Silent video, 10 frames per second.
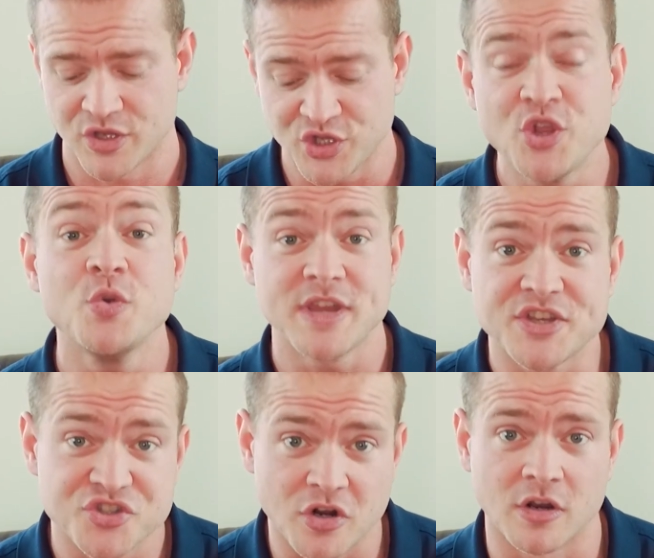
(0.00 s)
You
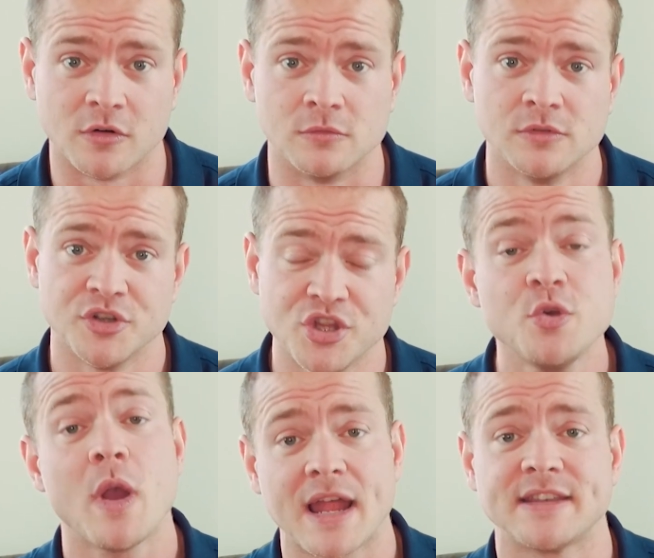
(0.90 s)
did struggle.
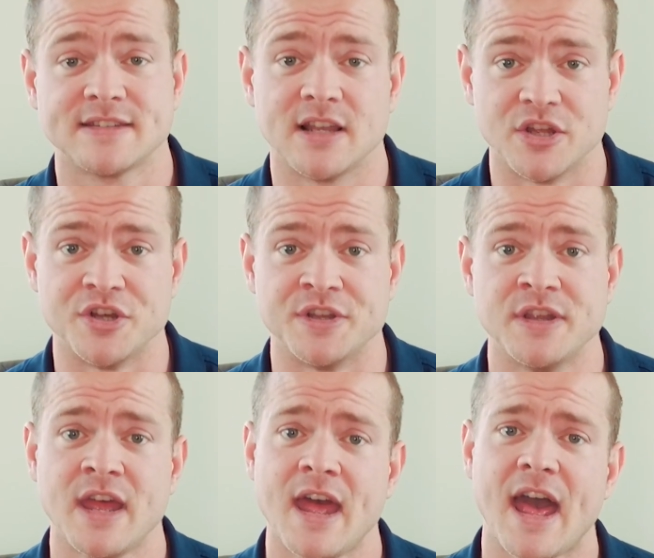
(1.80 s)
You had to
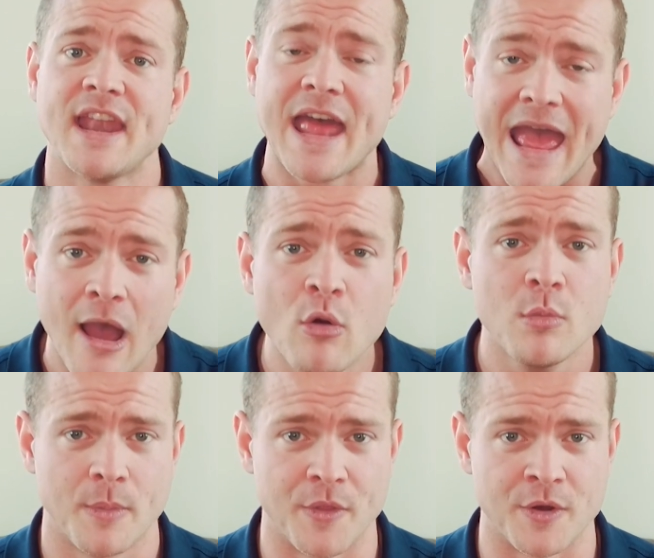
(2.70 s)
learn and
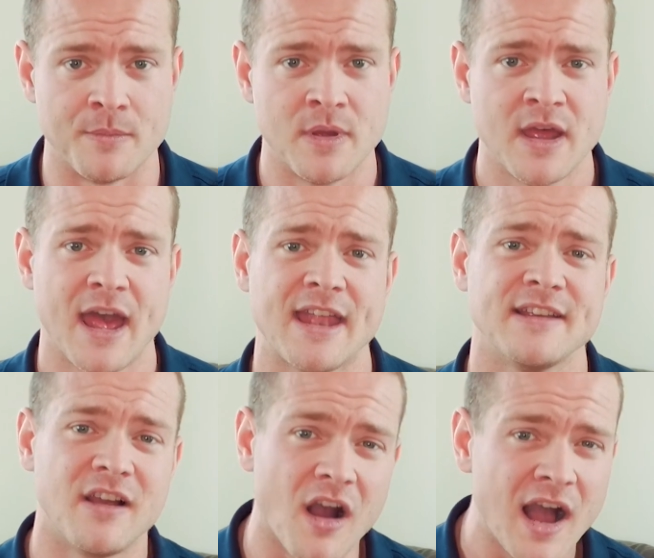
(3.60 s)
help them
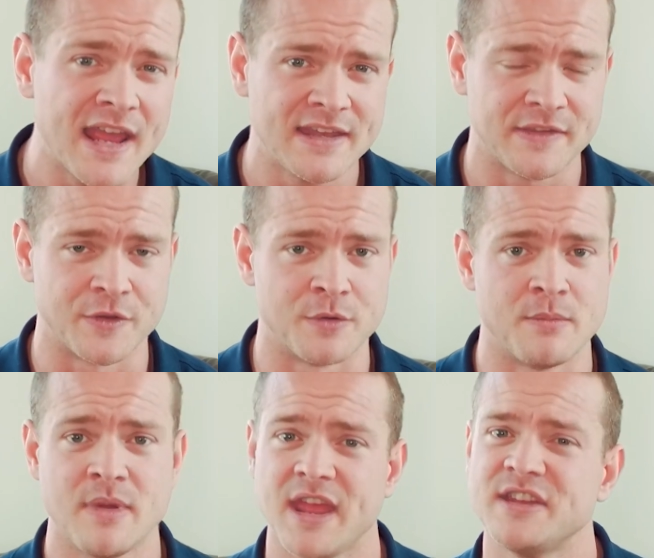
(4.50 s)
and guided
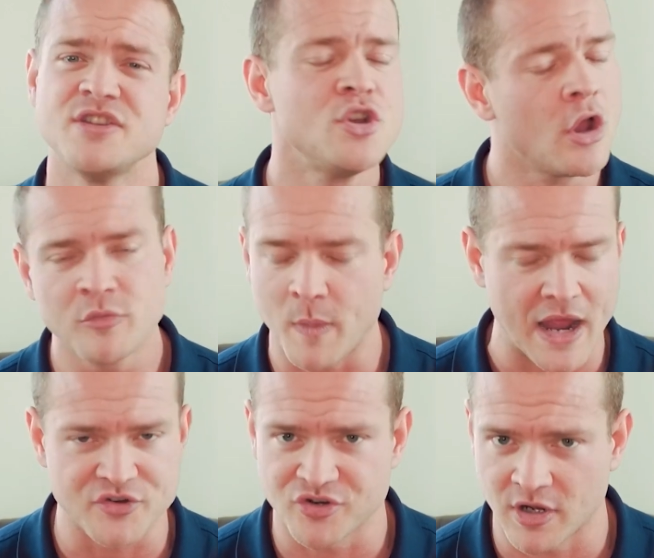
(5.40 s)
them in a
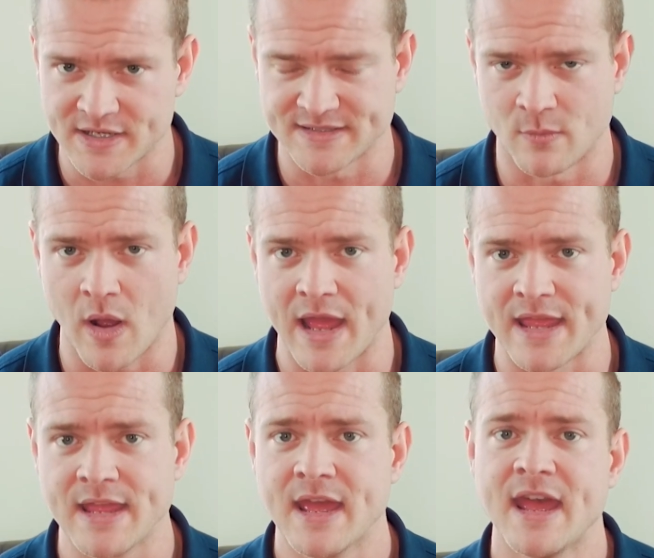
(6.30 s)
non-patronising
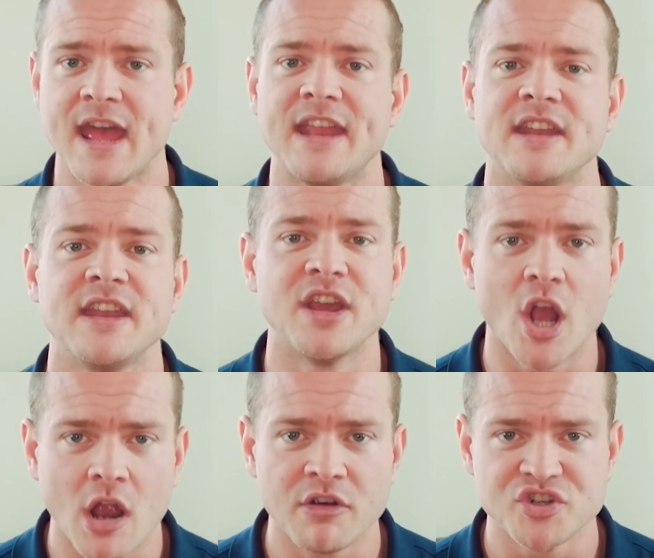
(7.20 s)
way, in an
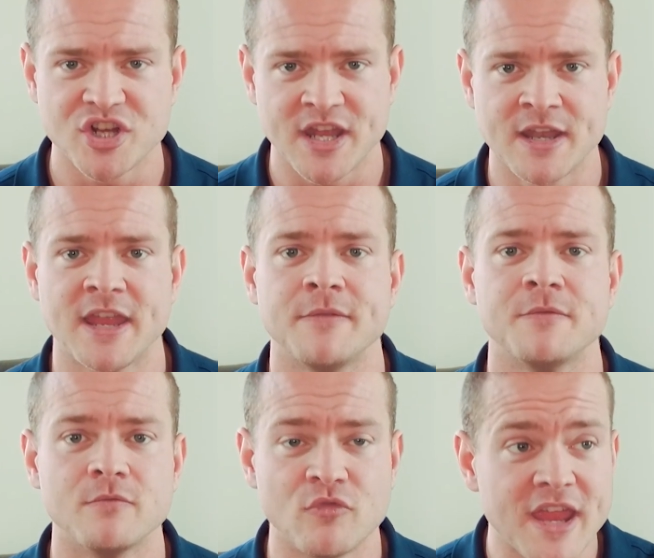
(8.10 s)
encouraging,
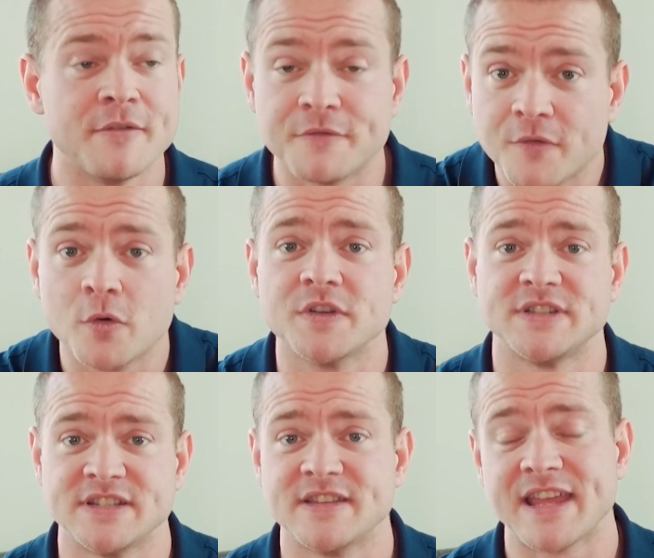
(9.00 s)
in
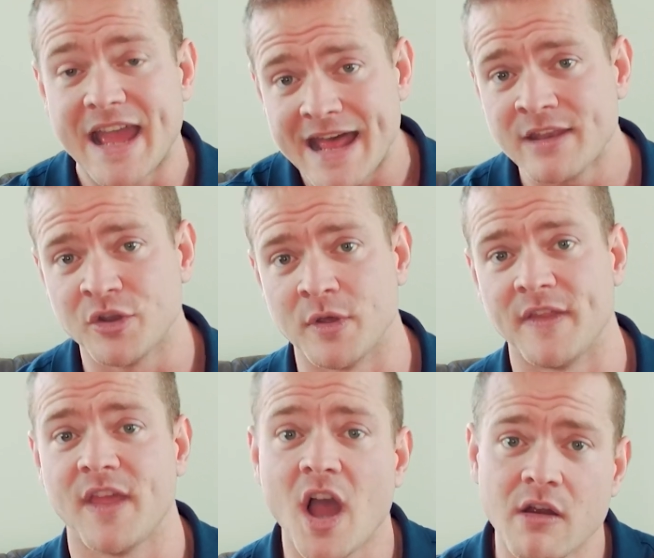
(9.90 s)
reinforcing that they can do
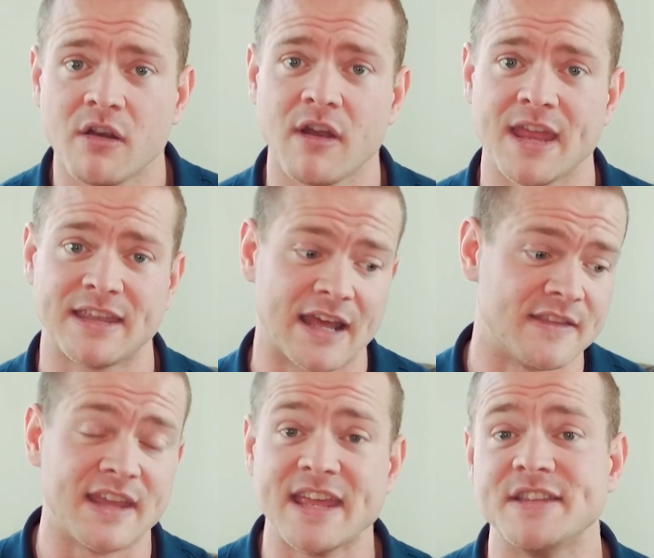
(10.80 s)
it. They are a great
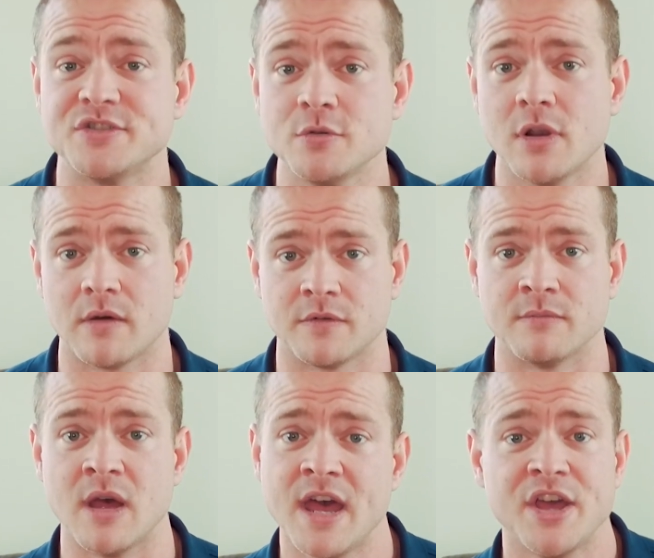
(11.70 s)
dad. The kids do love
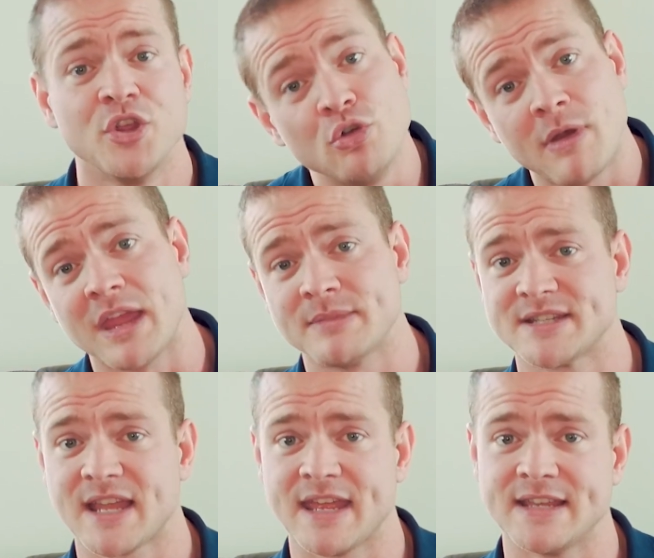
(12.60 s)
them. You make
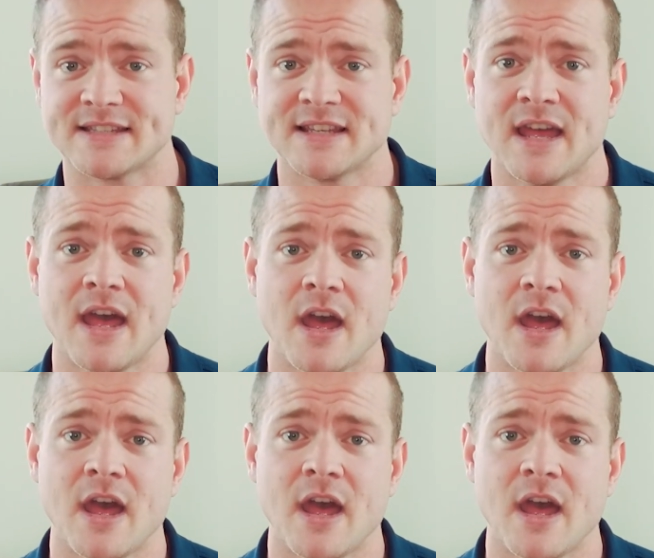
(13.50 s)
mistakes.